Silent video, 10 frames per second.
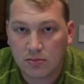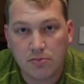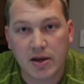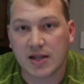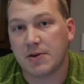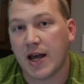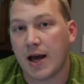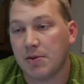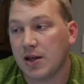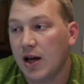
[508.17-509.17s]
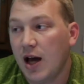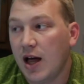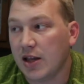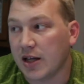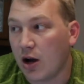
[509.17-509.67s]
It makes me happy.
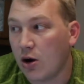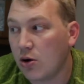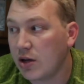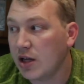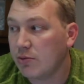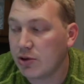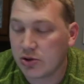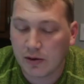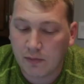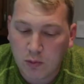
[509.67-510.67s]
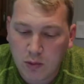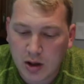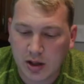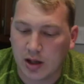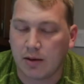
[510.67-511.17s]
Like her getting retrieved
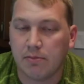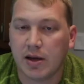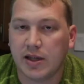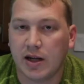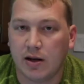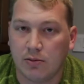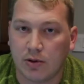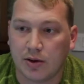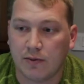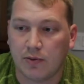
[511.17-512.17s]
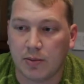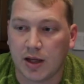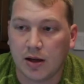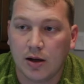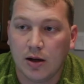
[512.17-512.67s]
one up made that hunt worth it for
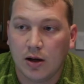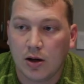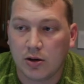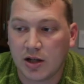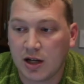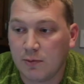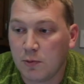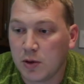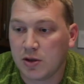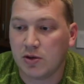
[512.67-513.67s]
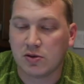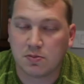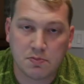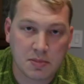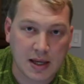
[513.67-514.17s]
me. Her getting one
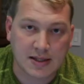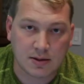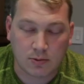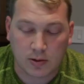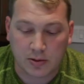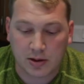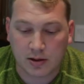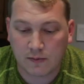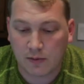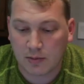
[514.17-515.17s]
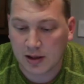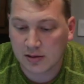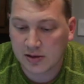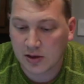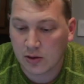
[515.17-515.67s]
deuce makes it worth it for me.
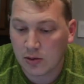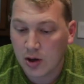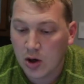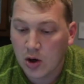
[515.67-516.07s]
So